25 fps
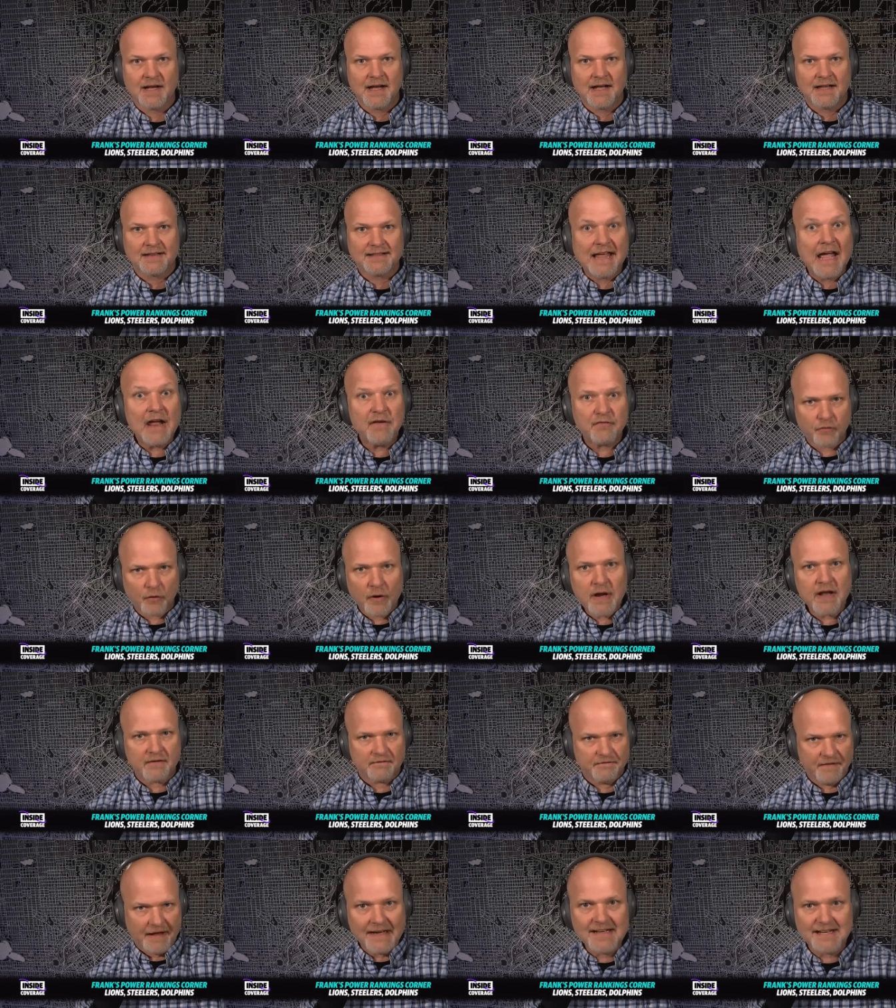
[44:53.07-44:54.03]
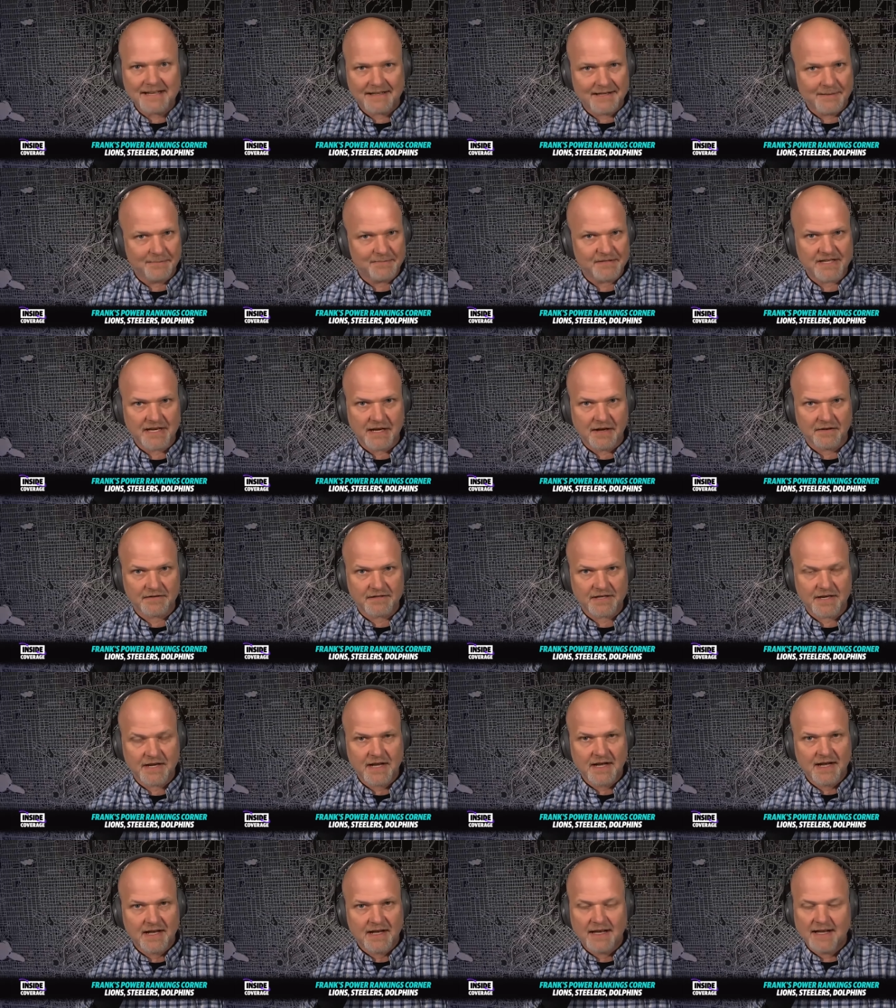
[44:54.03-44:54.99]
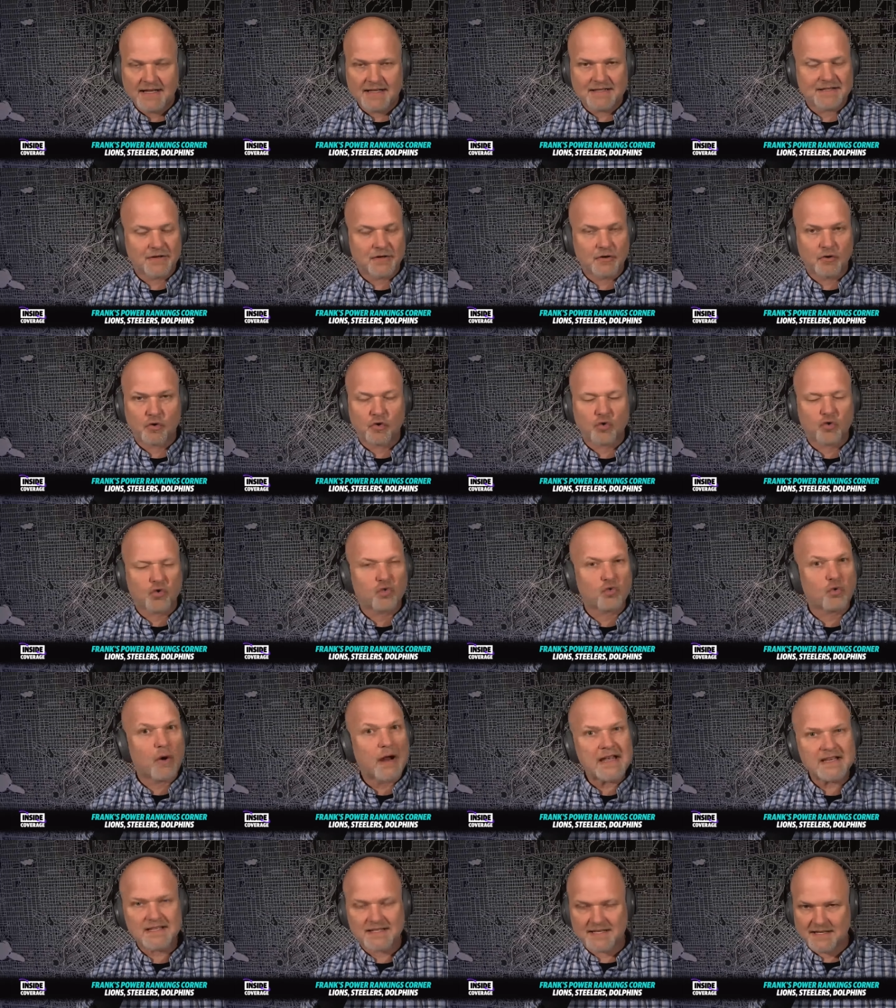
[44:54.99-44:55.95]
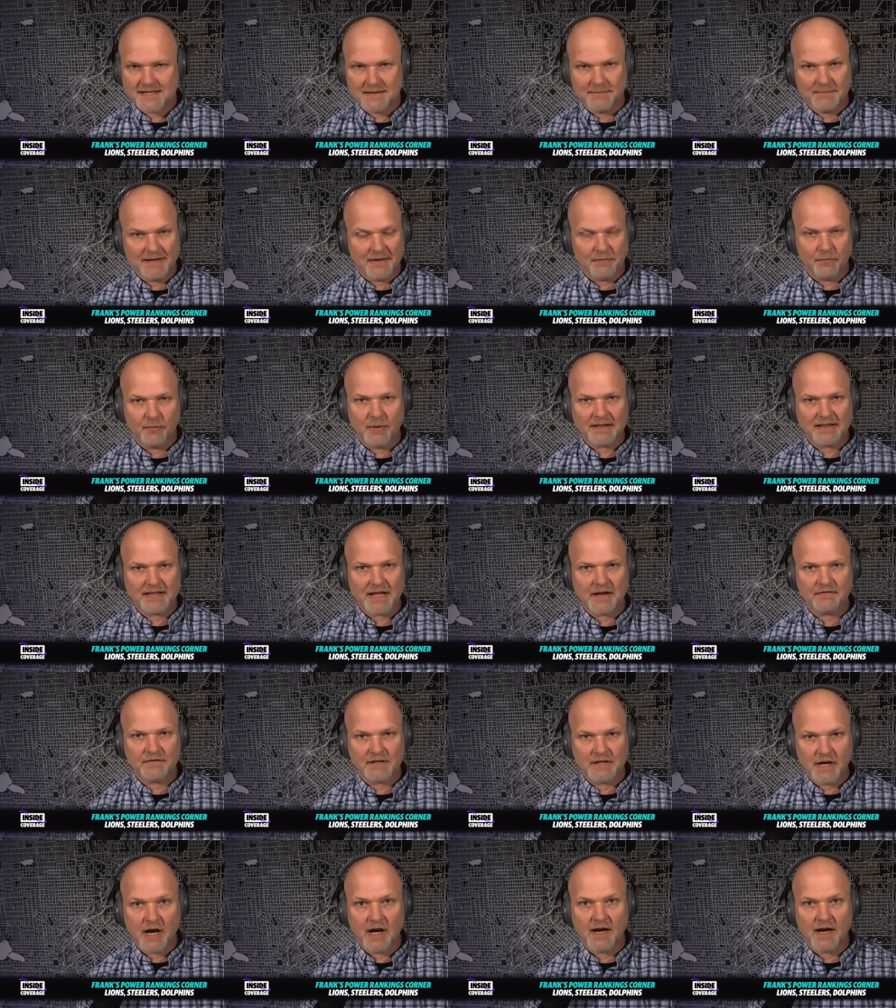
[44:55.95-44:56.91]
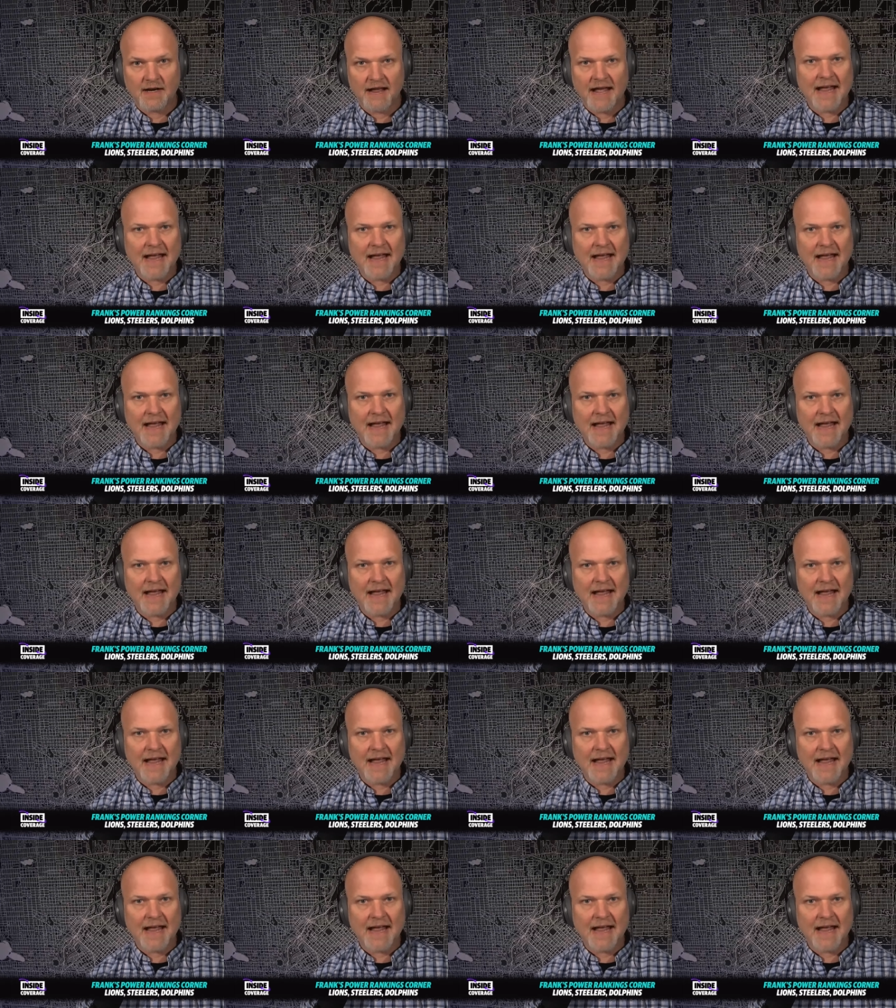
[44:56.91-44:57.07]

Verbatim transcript: They've reinvented themselves. It's crazy to me what they've done.